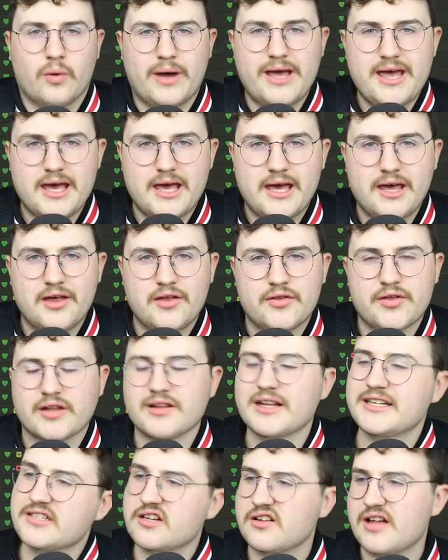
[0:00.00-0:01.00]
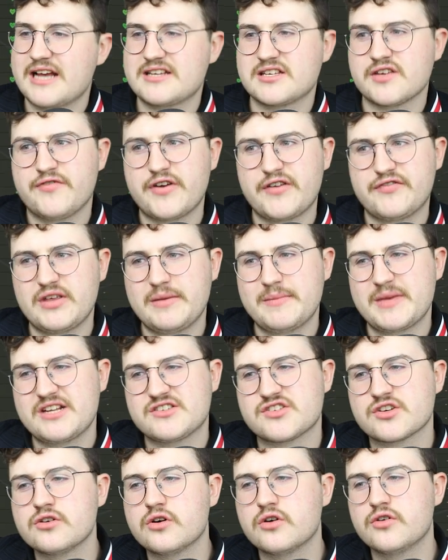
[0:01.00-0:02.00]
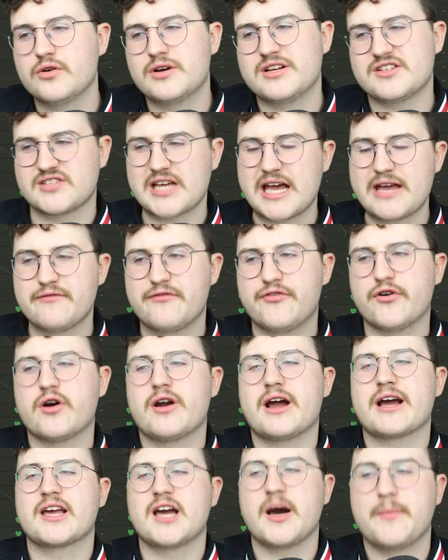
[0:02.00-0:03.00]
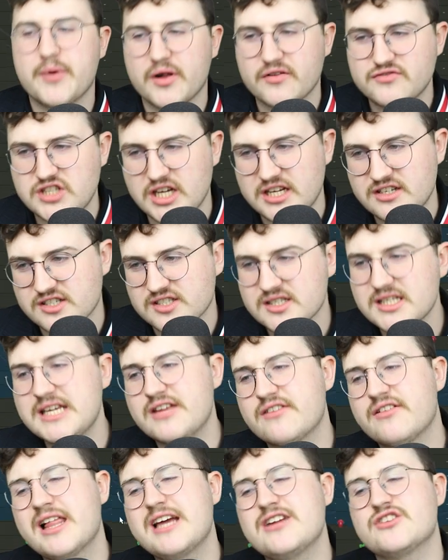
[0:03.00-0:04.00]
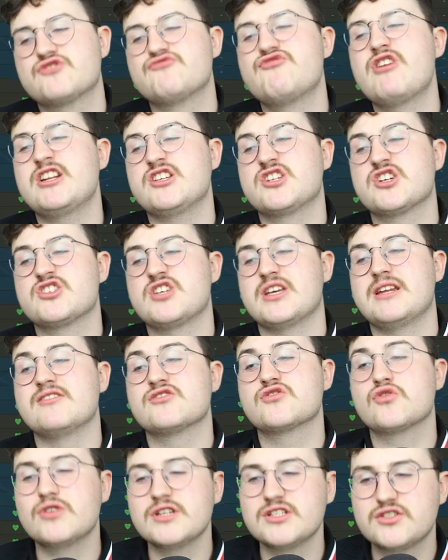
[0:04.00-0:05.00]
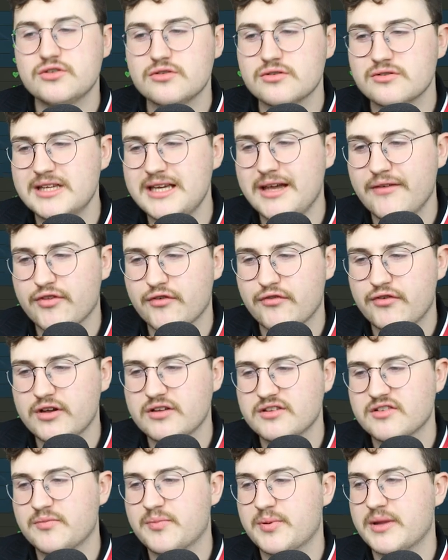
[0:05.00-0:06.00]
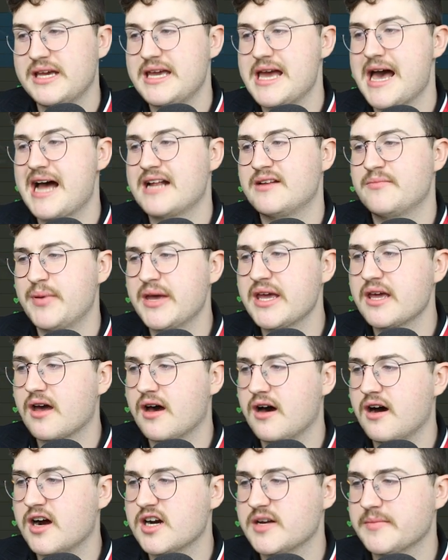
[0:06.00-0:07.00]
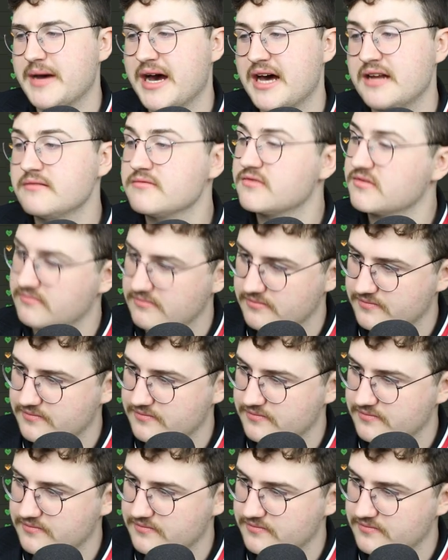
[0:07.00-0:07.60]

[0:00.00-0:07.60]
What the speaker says: With a little less than 15 minutes to go, though, it's time for a couple of changes. Lee Richardson is going to leave the field of play, and big hard man